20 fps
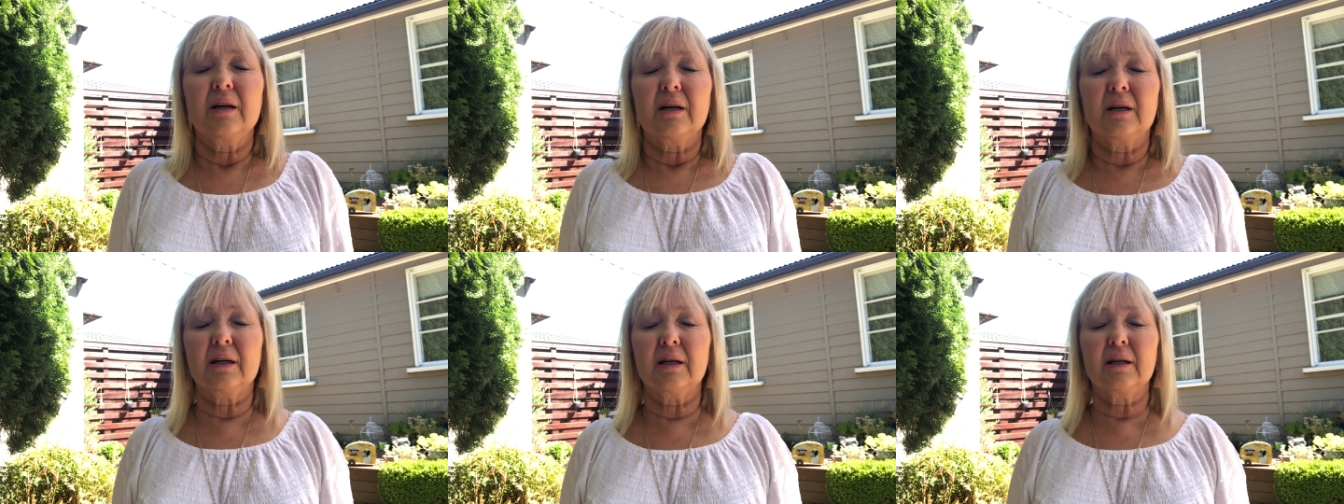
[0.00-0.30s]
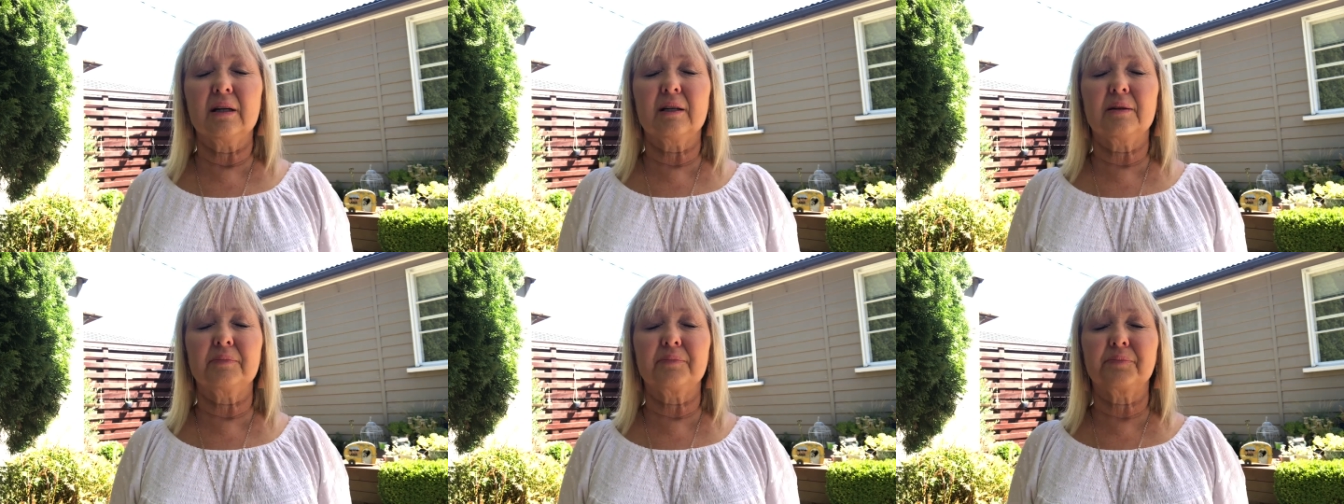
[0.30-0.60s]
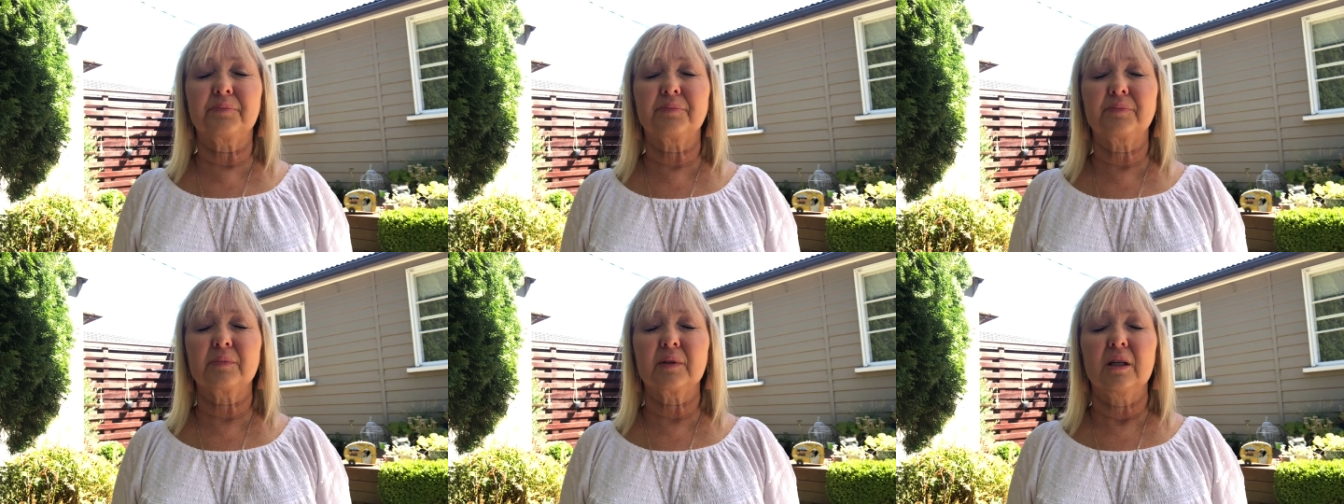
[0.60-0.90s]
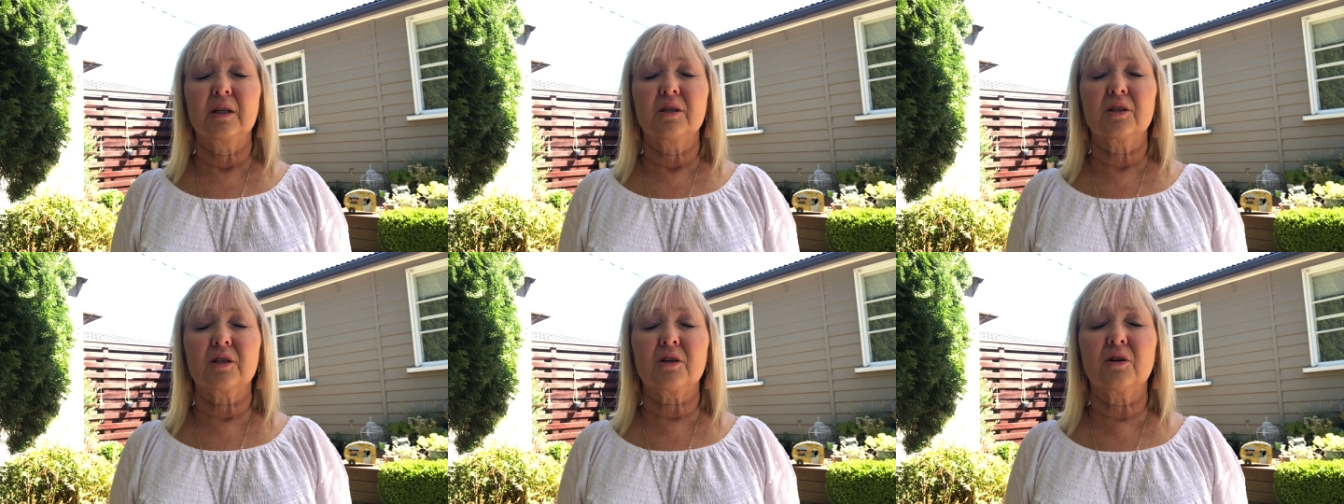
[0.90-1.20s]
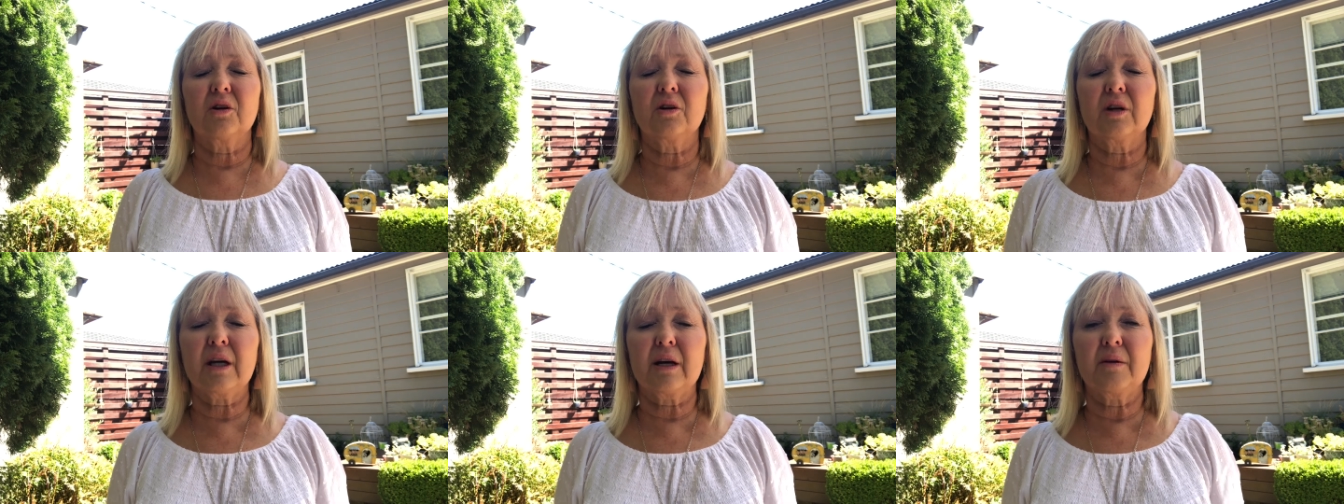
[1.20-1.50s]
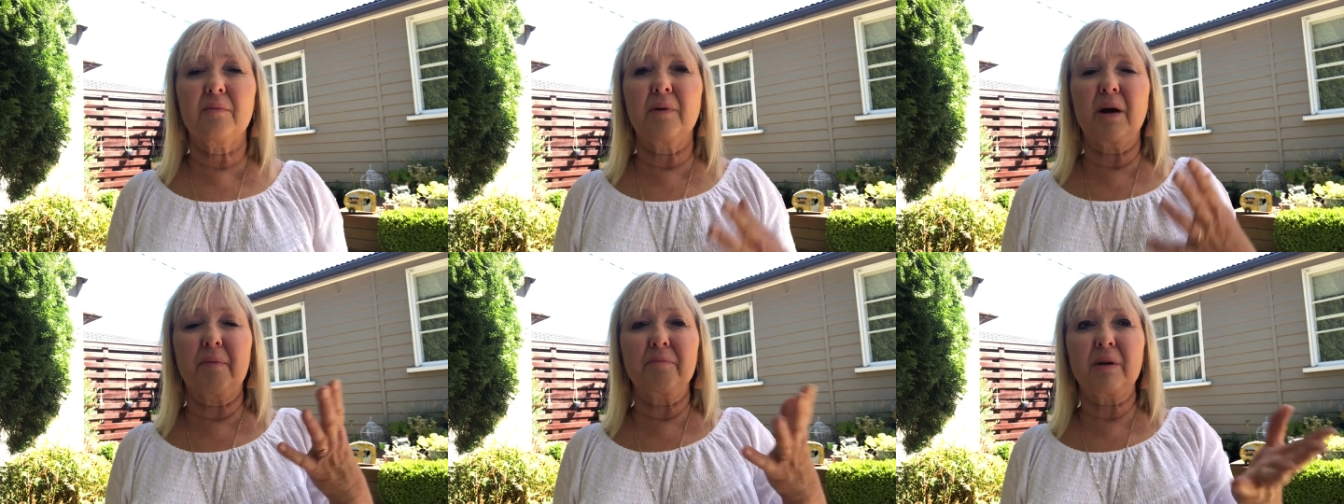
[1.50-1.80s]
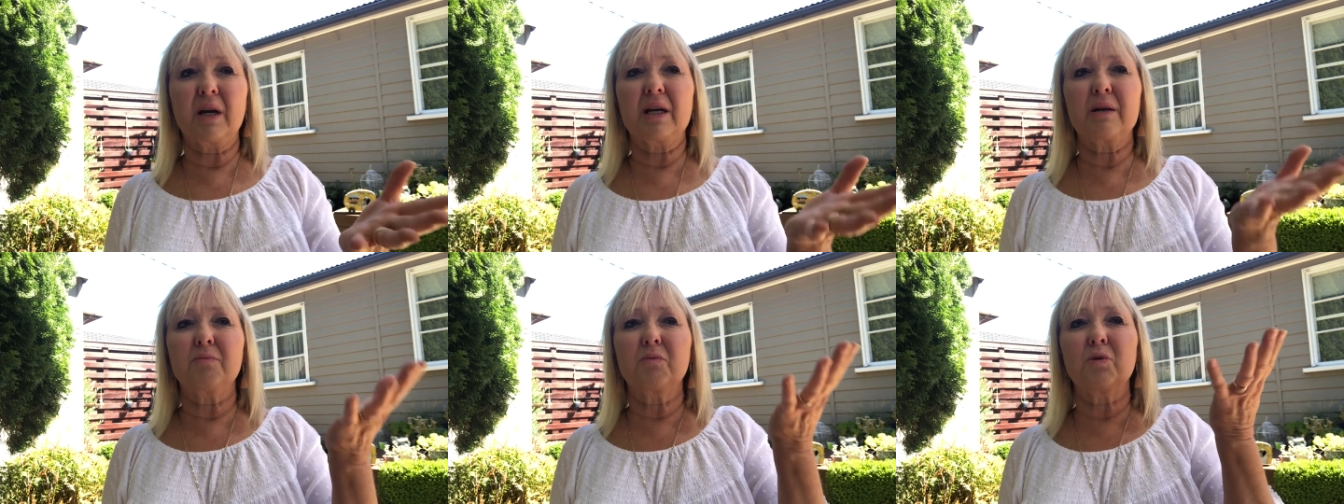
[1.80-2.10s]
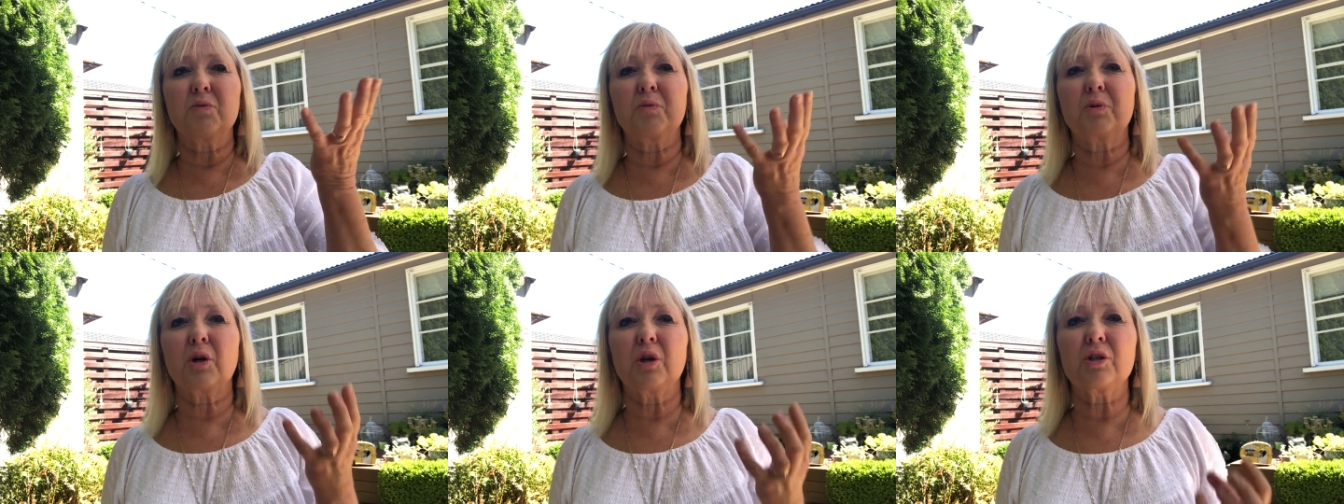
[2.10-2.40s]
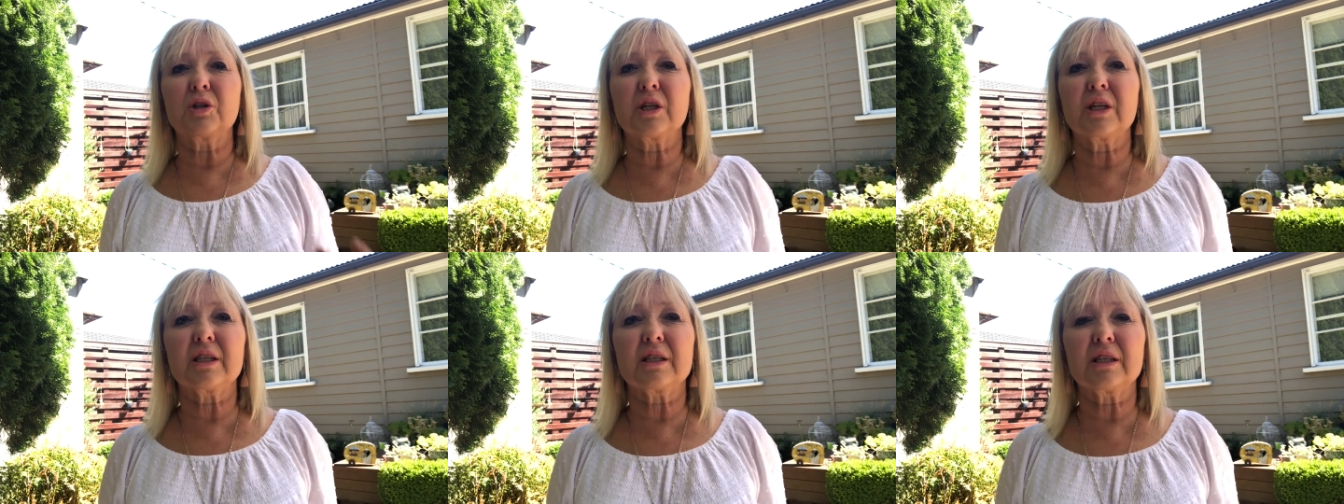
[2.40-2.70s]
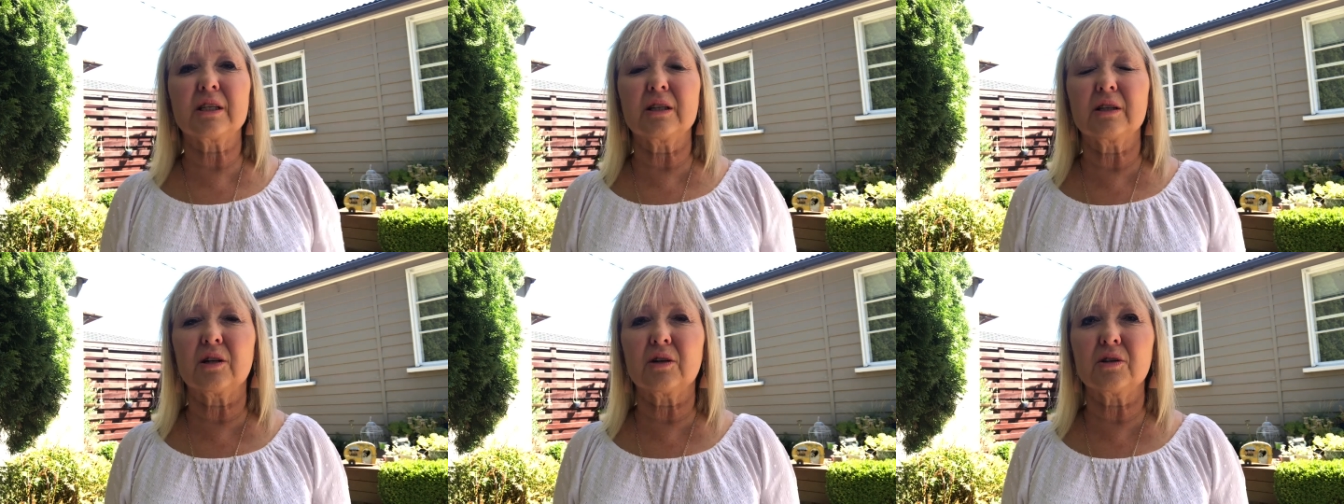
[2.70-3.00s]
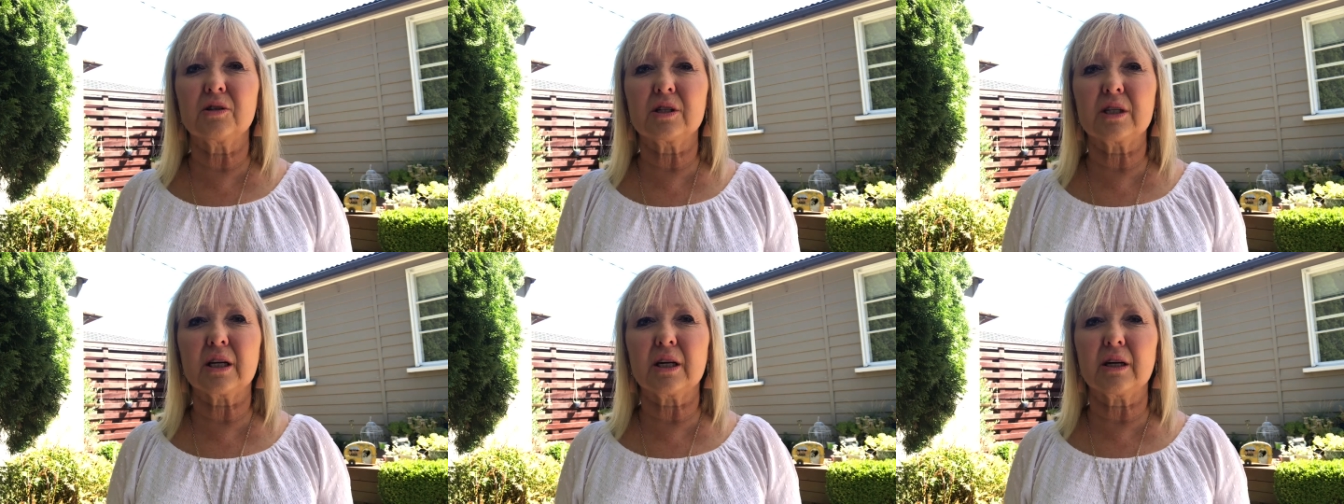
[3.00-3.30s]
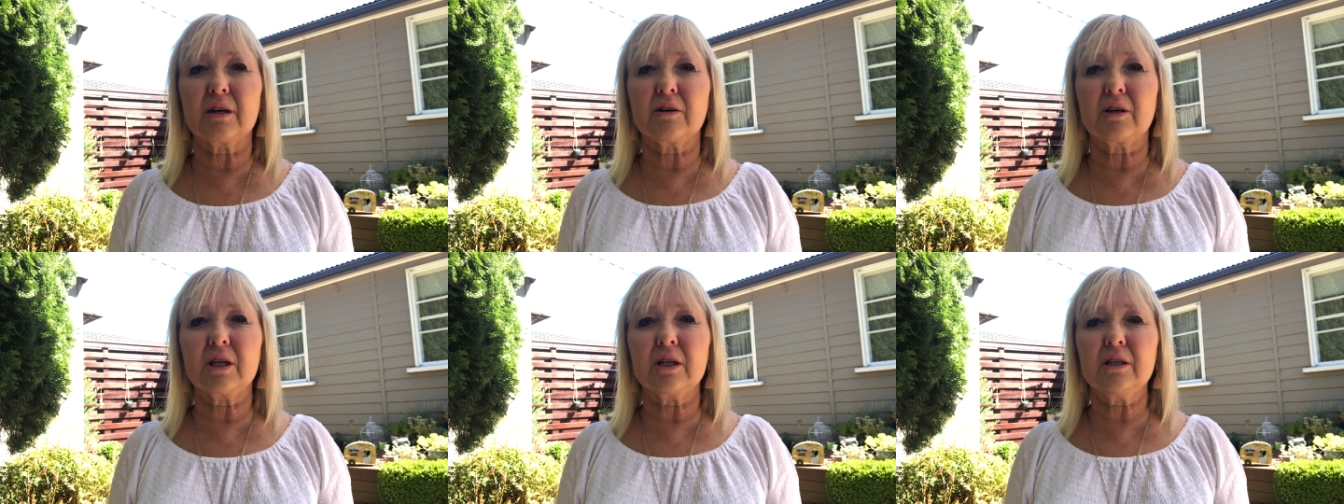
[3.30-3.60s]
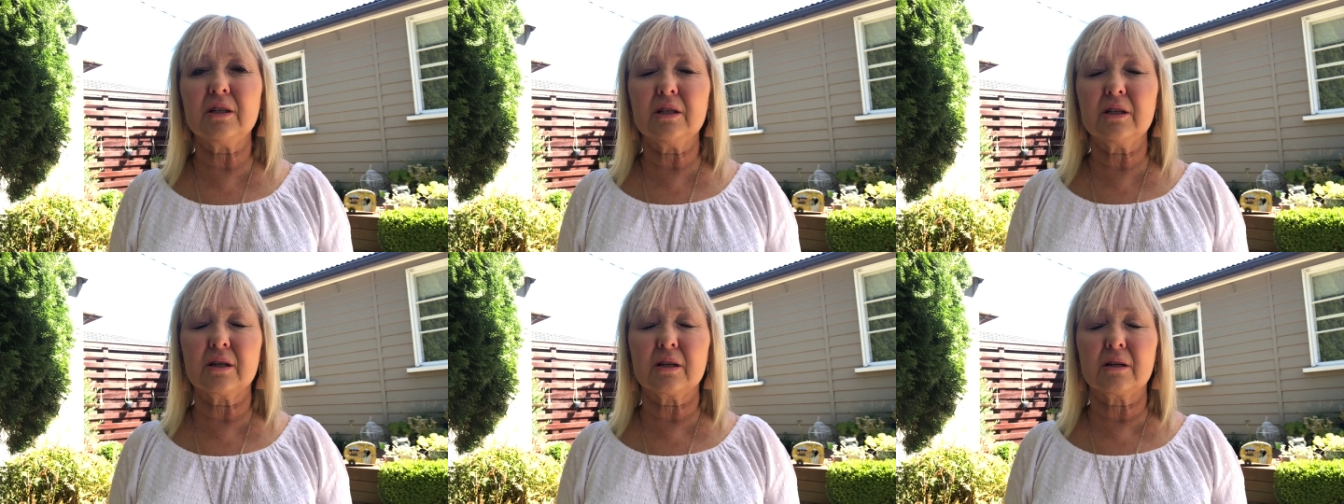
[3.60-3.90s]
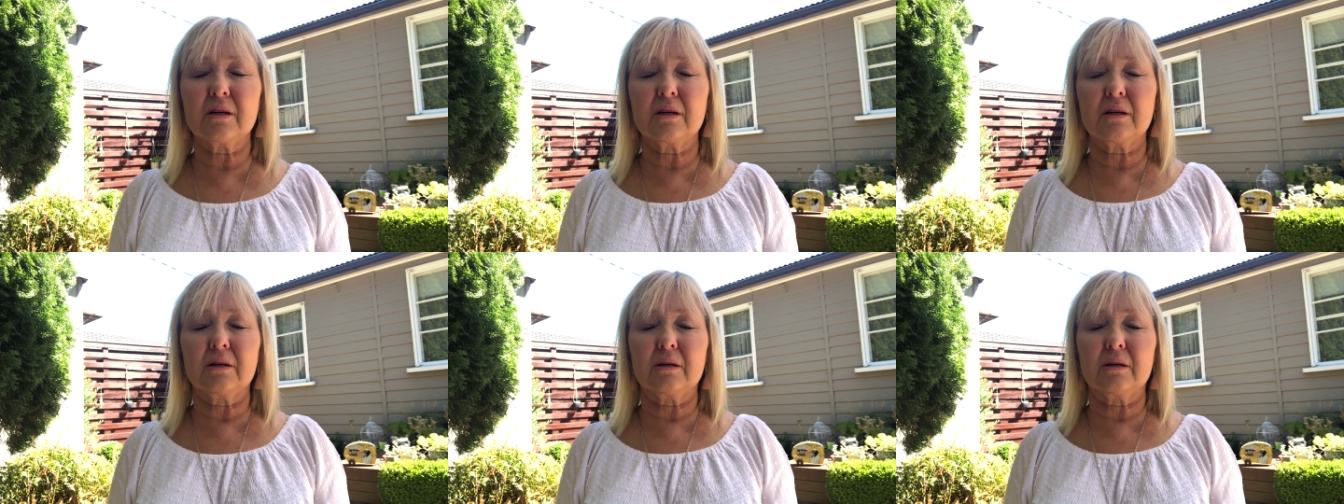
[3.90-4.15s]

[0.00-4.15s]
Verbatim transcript: Um, so I'll get, I'm getting more protests in those areas.